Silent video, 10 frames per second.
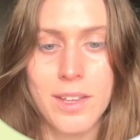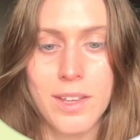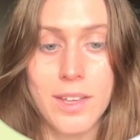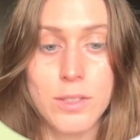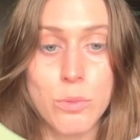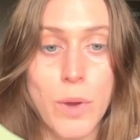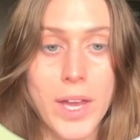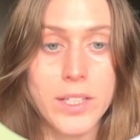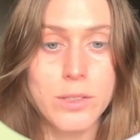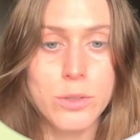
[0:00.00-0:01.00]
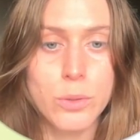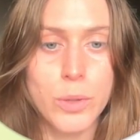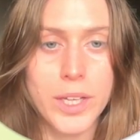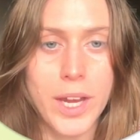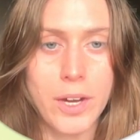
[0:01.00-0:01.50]
It ran
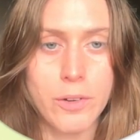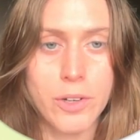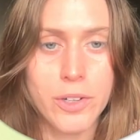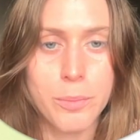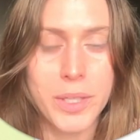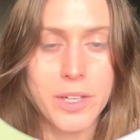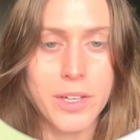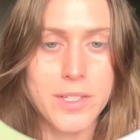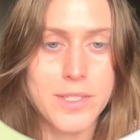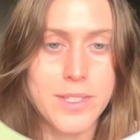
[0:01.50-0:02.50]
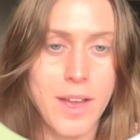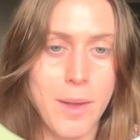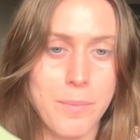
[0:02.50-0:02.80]
into an error because